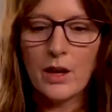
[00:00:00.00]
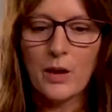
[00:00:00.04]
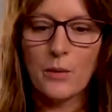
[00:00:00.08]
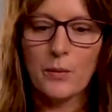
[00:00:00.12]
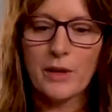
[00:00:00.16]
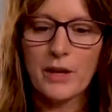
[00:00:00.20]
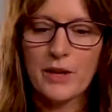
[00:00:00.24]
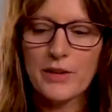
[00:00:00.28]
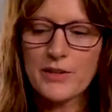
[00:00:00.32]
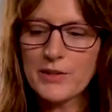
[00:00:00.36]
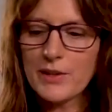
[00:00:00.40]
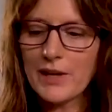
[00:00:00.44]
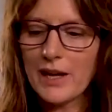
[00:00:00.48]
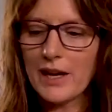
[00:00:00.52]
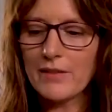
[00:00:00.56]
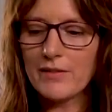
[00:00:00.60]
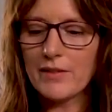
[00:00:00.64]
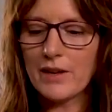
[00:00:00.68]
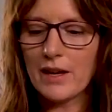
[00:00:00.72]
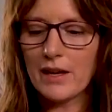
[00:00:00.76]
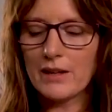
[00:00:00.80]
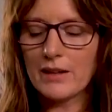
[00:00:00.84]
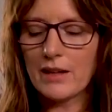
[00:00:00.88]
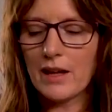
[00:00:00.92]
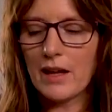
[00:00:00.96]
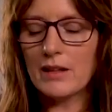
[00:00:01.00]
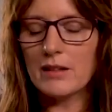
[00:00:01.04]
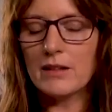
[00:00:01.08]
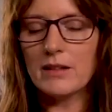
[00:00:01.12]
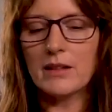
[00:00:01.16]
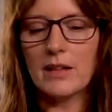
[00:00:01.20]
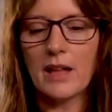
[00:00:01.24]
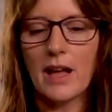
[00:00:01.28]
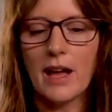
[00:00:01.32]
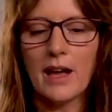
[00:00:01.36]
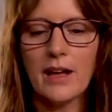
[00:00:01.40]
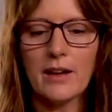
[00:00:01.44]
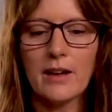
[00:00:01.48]
We also have a
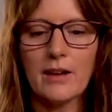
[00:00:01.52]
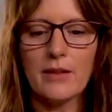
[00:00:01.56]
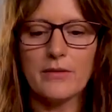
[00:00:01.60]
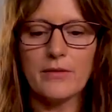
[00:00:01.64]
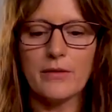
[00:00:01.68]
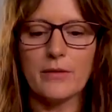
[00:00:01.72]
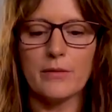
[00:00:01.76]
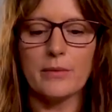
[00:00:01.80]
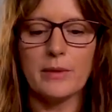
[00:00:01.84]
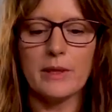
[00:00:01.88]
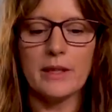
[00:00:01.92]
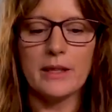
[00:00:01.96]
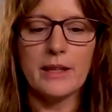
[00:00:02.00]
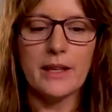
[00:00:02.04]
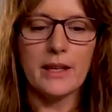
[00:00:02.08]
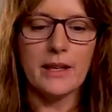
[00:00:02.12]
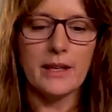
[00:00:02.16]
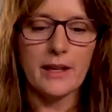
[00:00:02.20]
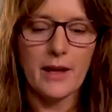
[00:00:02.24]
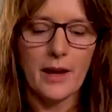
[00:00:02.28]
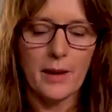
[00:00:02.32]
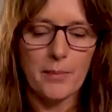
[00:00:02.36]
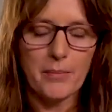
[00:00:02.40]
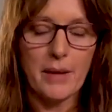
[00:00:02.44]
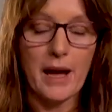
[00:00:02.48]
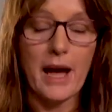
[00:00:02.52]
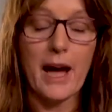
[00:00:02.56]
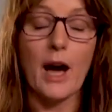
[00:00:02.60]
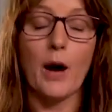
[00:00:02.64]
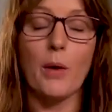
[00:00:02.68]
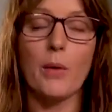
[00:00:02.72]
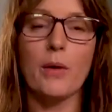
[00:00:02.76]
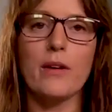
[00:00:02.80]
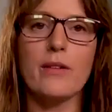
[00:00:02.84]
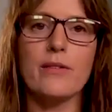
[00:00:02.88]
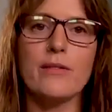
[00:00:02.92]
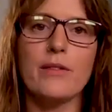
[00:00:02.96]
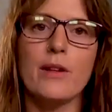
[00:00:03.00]
lot of really
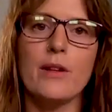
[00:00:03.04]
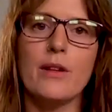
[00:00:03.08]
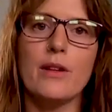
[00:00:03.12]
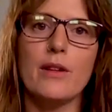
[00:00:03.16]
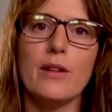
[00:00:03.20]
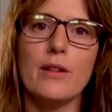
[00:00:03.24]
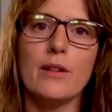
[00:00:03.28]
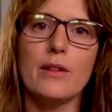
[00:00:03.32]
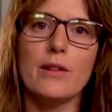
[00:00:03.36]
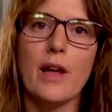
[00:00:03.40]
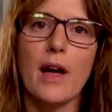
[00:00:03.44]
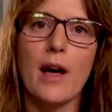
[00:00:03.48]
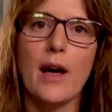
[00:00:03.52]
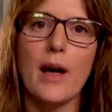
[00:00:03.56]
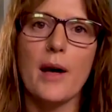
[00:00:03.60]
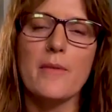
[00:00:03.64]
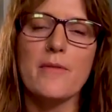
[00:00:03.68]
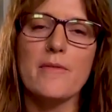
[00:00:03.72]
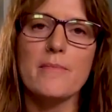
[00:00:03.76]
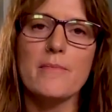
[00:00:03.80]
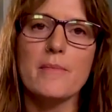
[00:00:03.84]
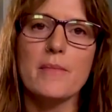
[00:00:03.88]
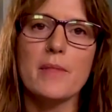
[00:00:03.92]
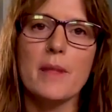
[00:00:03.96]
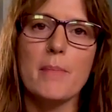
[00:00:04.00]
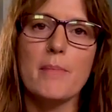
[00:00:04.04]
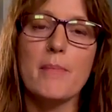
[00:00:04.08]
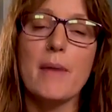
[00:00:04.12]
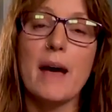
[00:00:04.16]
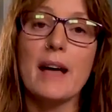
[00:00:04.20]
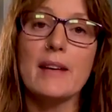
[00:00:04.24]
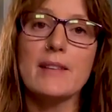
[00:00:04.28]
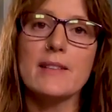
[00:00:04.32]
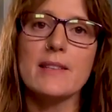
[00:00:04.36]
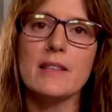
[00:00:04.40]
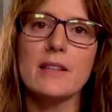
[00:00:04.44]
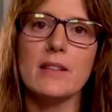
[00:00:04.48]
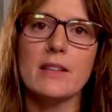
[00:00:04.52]
powerful
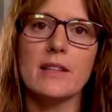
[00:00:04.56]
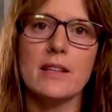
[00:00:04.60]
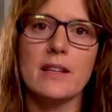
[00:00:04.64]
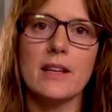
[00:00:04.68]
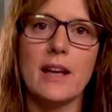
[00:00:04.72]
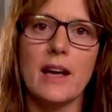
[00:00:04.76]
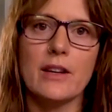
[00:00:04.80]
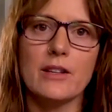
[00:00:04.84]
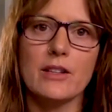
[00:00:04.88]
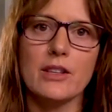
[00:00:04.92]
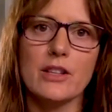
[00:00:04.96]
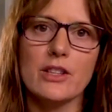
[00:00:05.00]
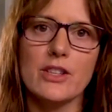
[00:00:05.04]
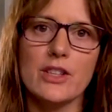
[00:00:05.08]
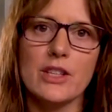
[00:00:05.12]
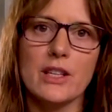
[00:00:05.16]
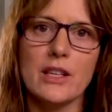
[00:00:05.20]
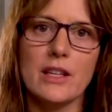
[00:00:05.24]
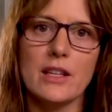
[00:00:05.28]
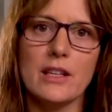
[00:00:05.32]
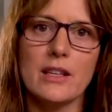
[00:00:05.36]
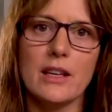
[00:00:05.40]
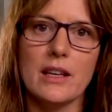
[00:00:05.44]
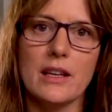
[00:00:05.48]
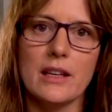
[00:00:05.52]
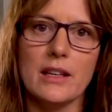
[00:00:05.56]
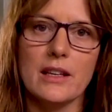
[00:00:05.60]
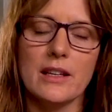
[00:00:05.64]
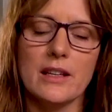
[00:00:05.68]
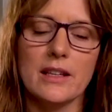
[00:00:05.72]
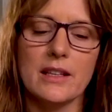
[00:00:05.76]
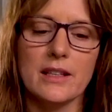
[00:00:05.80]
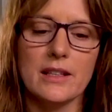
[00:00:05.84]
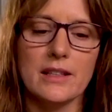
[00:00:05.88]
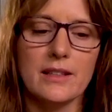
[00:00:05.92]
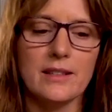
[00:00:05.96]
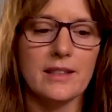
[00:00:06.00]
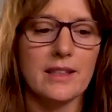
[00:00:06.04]
masculine energy
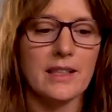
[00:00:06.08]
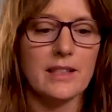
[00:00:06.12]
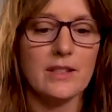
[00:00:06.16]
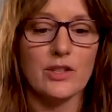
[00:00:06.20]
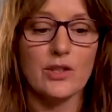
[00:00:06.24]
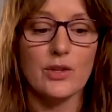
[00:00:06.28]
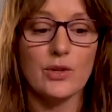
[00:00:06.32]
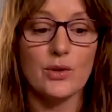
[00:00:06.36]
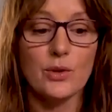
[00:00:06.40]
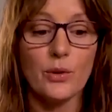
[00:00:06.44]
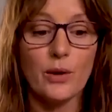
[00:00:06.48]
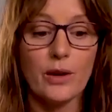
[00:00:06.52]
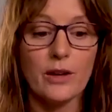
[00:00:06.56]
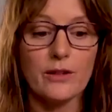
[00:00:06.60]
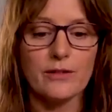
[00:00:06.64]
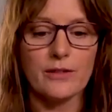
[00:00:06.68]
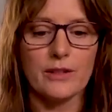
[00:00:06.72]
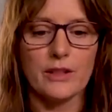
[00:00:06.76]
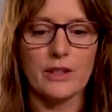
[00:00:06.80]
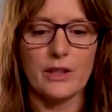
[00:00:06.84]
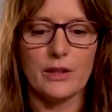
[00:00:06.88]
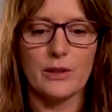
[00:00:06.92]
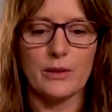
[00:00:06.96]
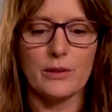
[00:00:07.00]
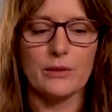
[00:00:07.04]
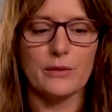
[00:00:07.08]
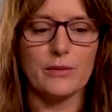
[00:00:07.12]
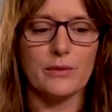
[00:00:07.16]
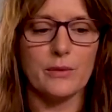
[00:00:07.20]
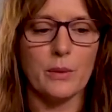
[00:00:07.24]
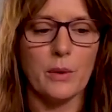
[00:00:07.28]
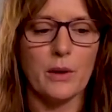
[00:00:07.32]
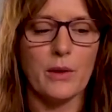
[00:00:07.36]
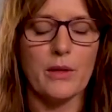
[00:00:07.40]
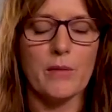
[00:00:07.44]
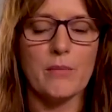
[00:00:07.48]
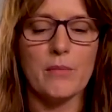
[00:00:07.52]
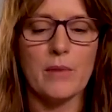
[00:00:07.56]
in store for you
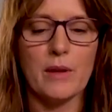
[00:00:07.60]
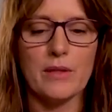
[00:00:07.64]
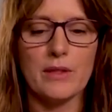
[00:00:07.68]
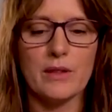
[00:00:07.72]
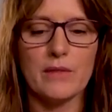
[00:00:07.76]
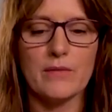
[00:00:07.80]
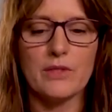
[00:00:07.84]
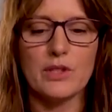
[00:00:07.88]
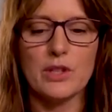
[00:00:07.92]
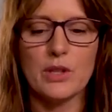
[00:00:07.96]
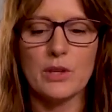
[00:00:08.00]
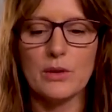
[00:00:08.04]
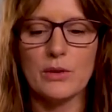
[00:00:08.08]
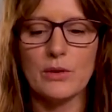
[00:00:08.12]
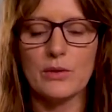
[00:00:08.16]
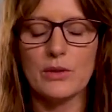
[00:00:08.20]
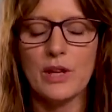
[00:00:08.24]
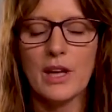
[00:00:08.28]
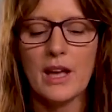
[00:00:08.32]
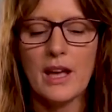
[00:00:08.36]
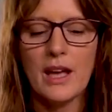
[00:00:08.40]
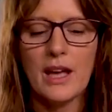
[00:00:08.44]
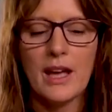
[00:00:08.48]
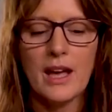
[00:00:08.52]
for the month of June.